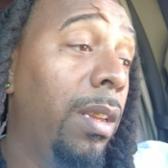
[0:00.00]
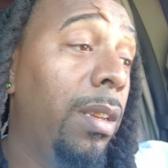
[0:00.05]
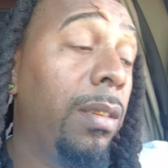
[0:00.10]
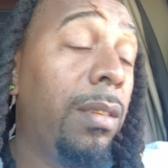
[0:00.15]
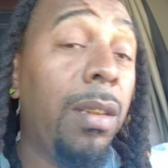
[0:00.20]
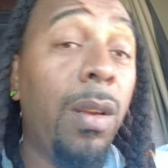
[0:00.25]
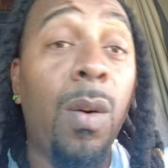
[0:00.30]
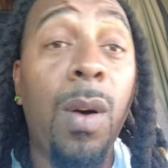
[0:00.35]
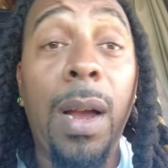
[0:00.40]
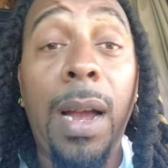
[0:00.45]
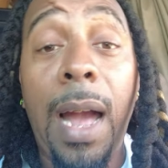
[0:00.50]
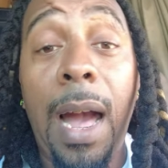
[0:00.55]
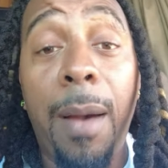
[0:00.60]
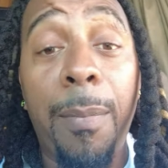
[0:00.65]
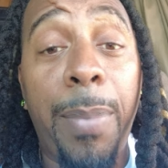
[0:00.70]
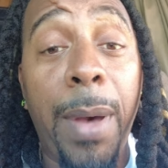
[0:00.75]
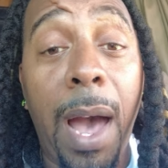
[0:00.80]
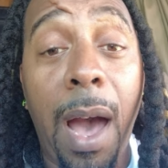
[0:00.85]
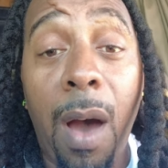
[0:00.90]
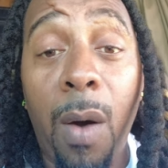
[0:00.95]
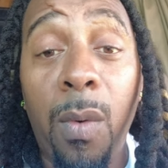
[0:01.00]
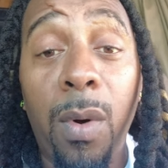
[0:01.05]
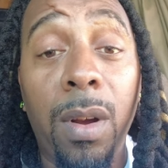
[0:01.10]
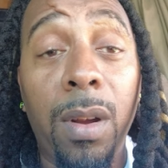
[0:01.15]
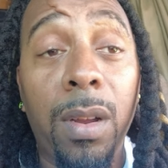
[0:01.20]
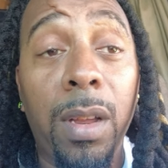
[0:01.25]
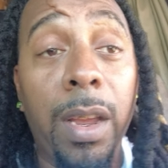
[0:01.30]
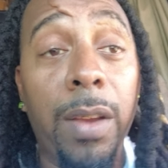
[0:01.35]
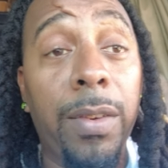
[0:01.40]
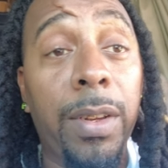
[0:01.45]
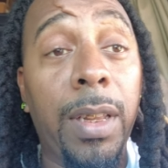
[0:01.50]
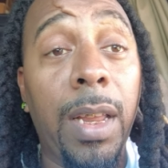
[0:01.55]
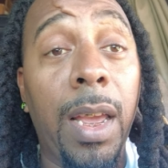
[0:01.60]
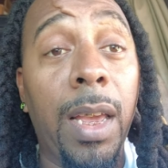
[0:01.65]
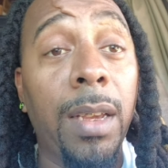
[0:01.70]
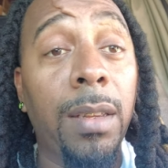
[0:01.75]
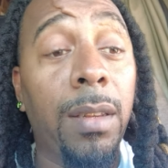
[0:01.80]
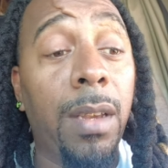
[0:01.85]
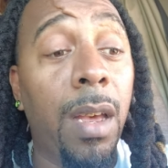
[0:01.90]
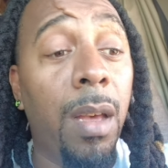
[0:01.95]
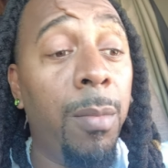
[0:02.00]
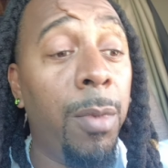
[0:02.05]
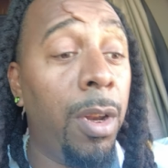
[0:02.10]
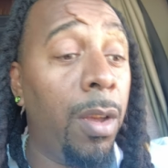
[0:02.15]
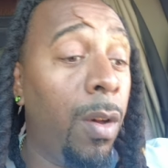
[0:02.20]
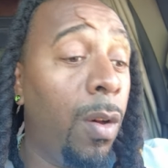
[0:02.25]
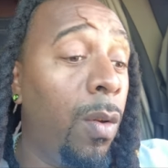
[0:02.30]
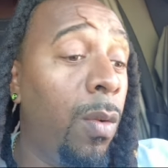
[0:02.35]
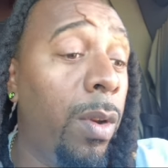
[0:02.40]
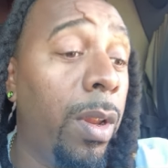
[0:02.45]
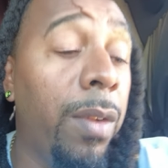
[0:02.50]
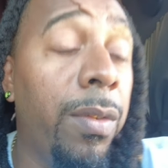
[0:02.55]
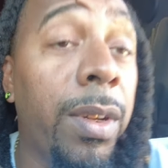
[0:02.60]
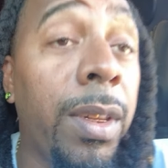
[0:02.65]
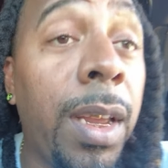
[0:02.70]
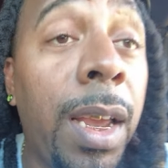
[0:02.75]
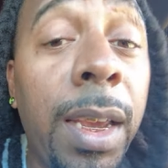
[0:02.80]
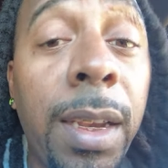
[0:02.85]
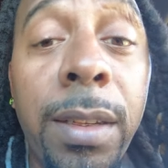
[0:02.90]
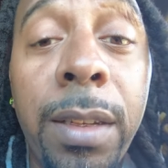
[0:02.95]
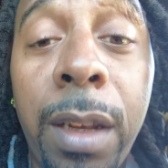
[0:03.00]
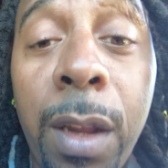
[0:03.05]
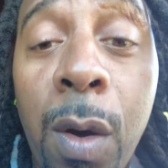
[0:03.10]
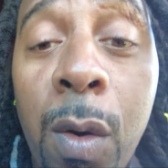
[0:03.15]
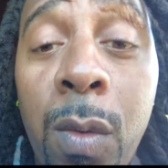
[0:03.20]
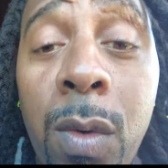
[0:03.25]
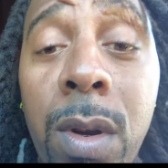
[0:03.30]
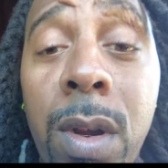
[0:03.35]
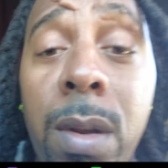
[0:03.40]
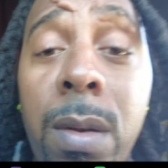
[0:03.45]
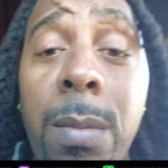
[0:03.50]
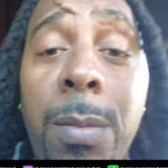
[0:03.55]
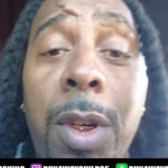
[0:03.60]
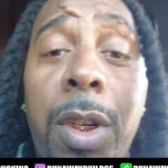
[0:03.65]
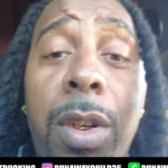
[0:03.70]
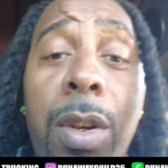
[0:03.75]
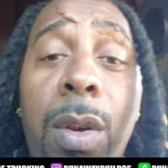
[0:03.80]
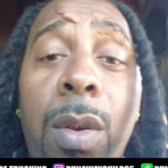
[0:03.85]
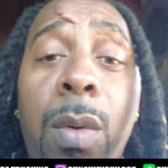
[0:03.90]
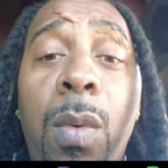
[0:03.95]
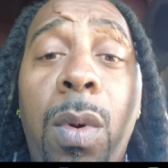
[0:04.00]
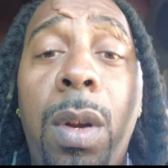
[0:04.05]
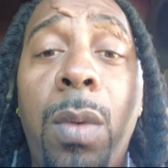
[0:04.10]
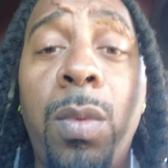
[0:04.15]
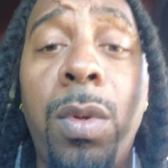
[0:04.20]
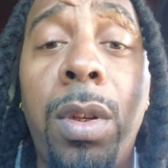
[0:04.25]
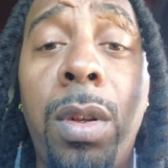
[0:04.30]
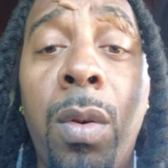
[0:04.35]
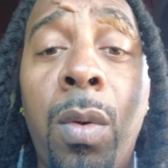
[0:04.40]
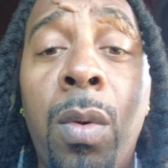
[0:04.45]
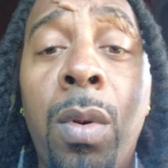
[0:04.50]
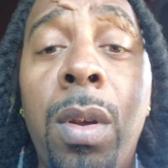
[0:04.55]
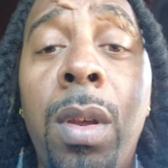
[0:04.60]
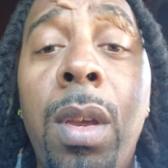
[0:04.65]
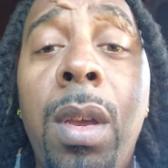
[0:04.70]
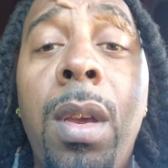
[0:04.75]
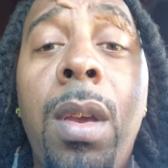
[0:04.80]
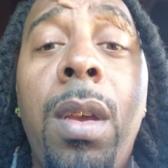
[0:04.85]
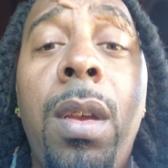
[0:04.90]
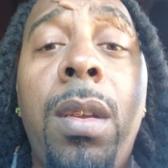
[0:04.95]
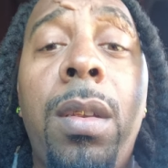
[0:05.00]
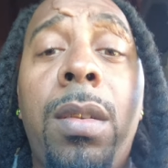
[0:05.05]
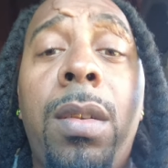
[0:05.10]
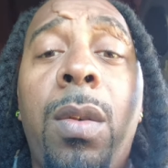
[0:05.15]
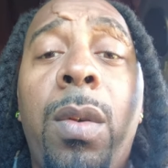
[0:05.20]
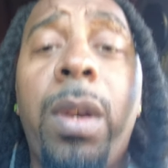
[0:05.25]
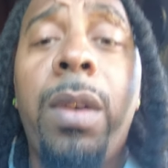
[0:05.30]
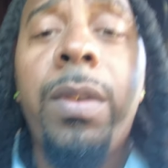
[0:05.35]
So I got power. Everything is coming on. Everything is loading up. Let me show you what it was doing. So